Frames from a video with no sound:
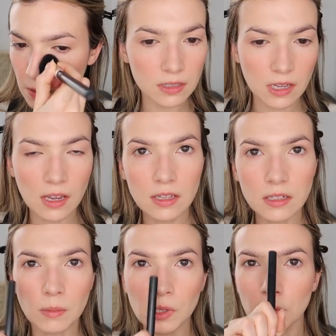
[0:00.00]
See, a
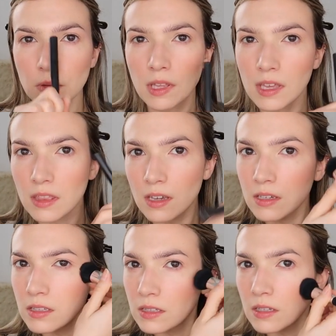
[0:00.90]
W like
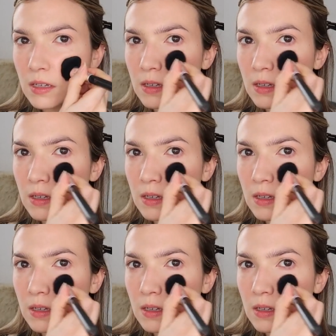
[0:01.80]
this,